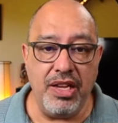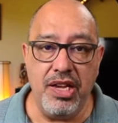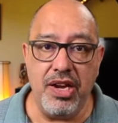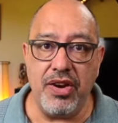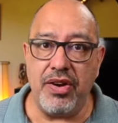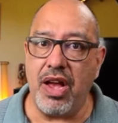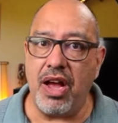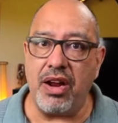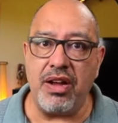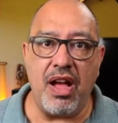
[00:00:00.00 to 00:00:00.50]

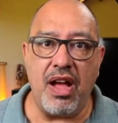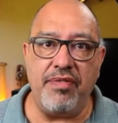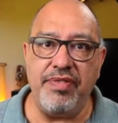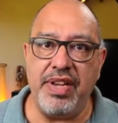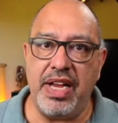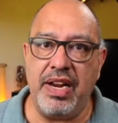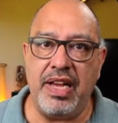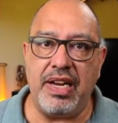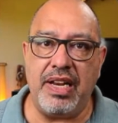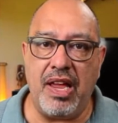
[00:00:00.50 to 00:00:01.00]
Here at
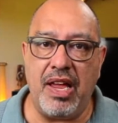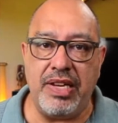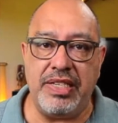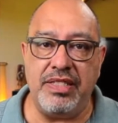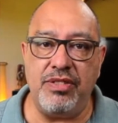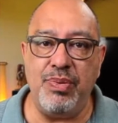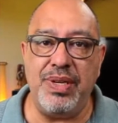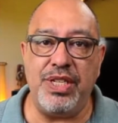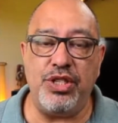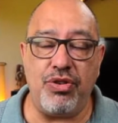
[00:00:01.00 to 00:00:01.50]
Coffee and
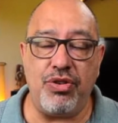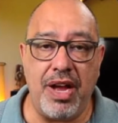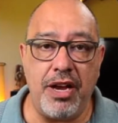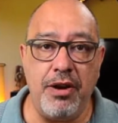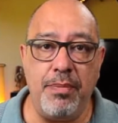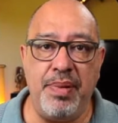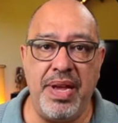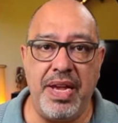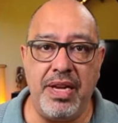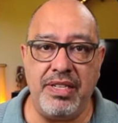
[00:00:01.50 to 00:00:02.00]
Headlines, we try
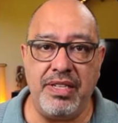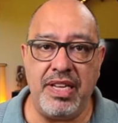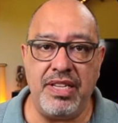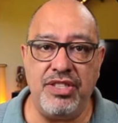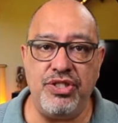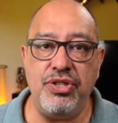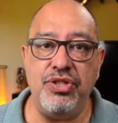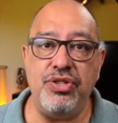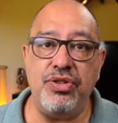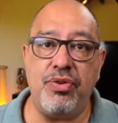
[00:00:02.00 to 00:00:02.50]
to pay
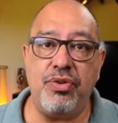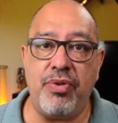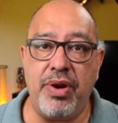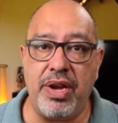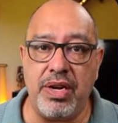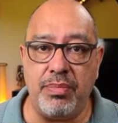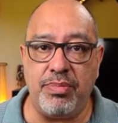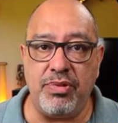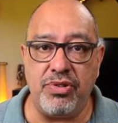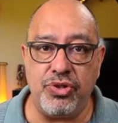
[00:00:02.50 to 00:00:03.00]
attention to
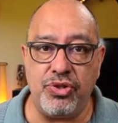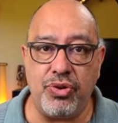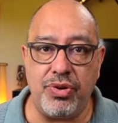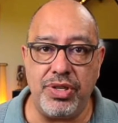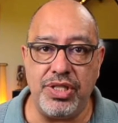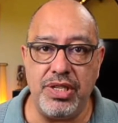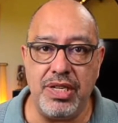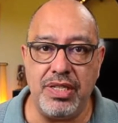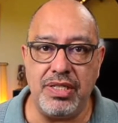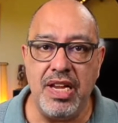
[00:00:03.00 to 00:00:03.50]
credible
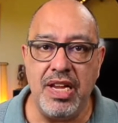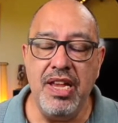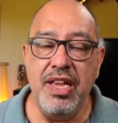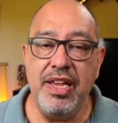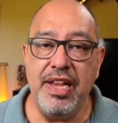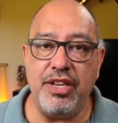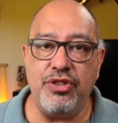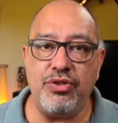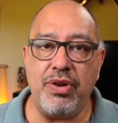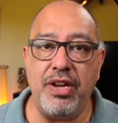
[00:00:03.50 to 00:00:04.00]
sources
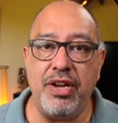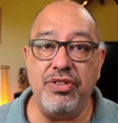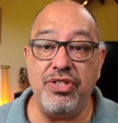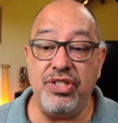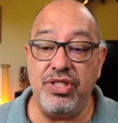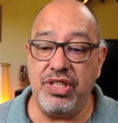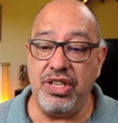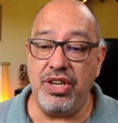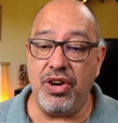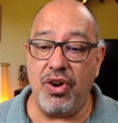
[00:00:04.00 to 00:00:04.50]
and try to
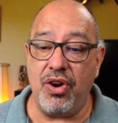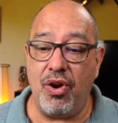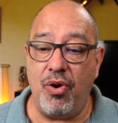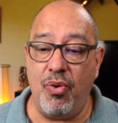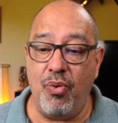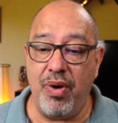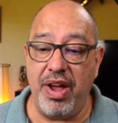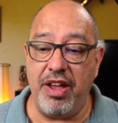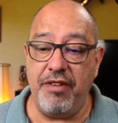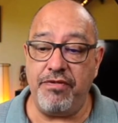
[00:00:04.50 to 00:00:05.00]
steer
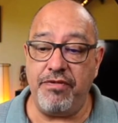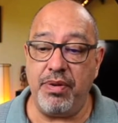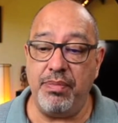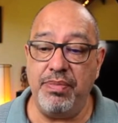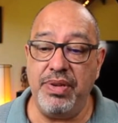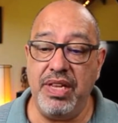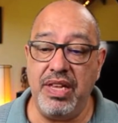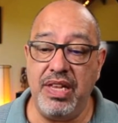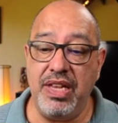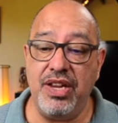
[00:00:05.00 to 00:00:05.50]
away
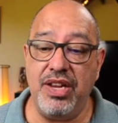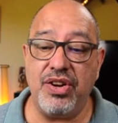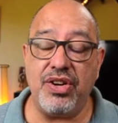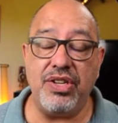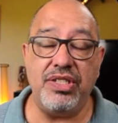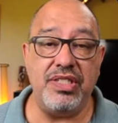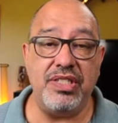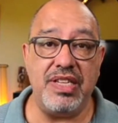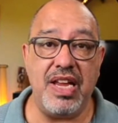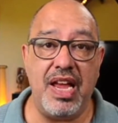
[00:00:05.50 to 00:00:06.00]
from
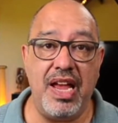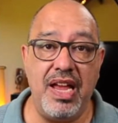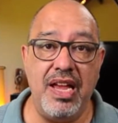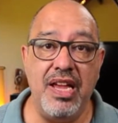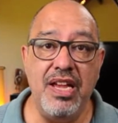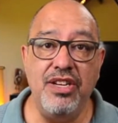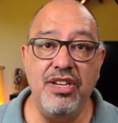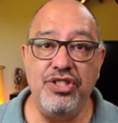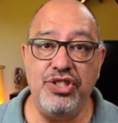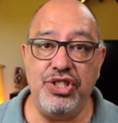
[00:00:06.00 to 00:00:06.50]

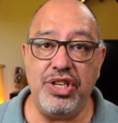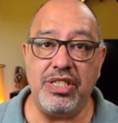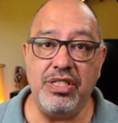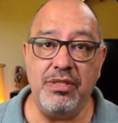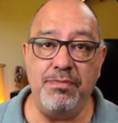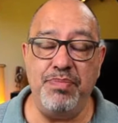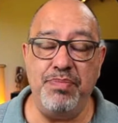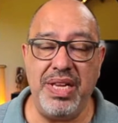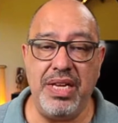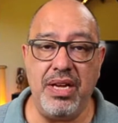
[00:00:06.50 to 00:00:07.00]
hearsay,
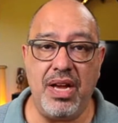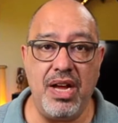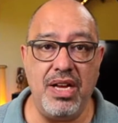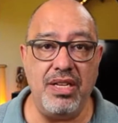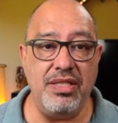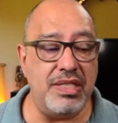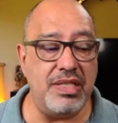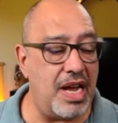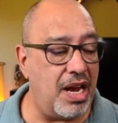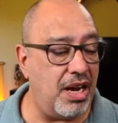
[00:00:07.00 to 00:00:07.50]
just
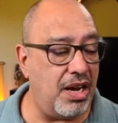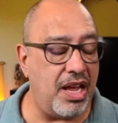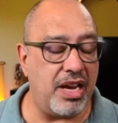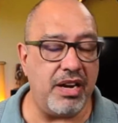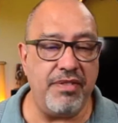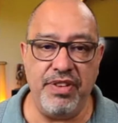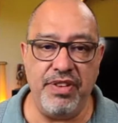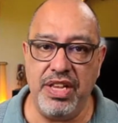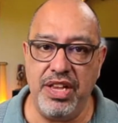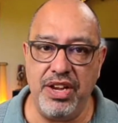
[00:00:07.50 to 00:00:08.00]
because a
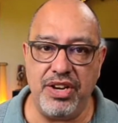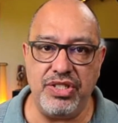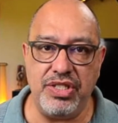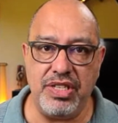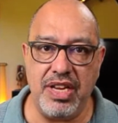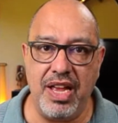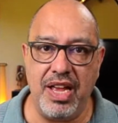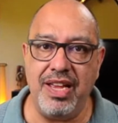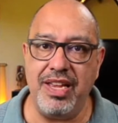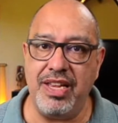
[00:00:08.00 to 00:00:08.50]
lot of
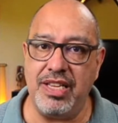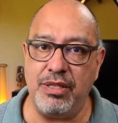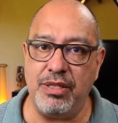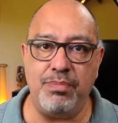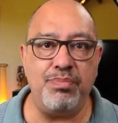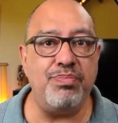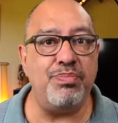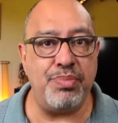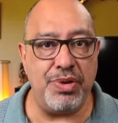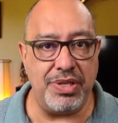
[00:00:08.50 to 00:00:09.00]
hearsay
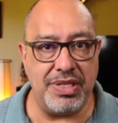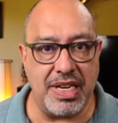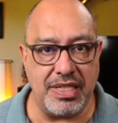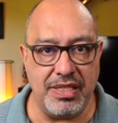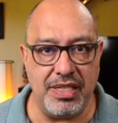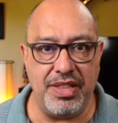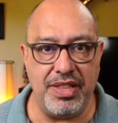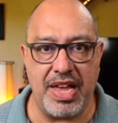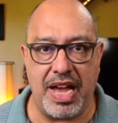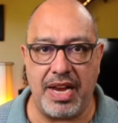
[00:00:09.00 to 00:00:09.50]
is
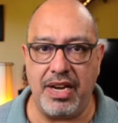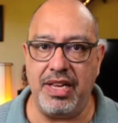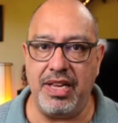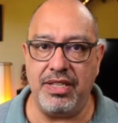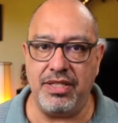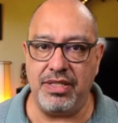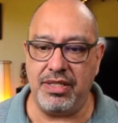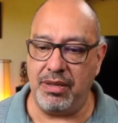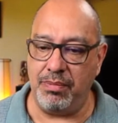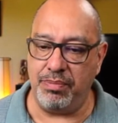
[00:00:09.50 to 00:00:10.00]
precisely that.
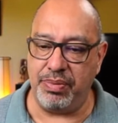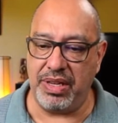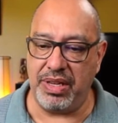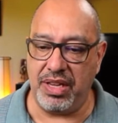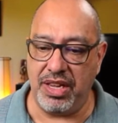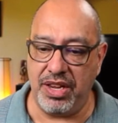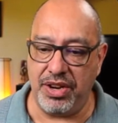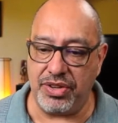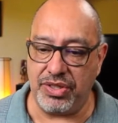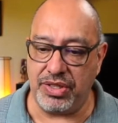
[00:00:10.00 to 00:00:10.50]
It's simply
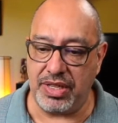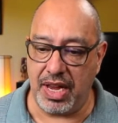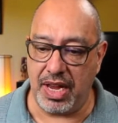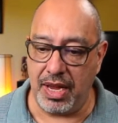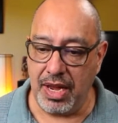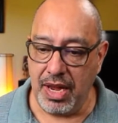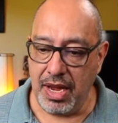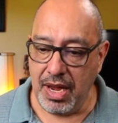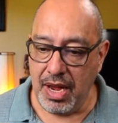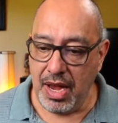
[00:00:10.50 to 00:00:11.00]

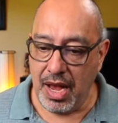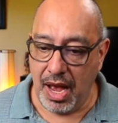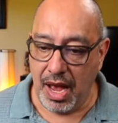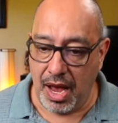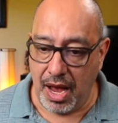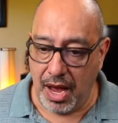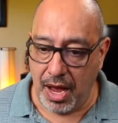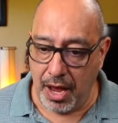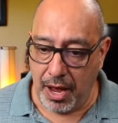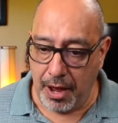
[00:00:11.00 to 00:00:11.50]
hearsay.
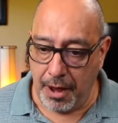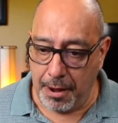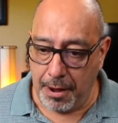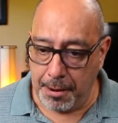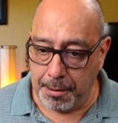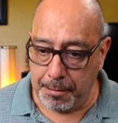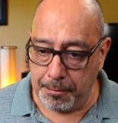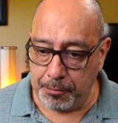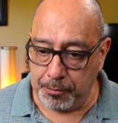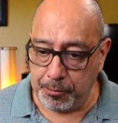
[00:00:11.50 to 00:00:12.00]

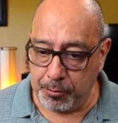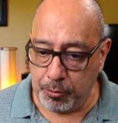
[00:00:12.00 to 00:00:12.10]
Are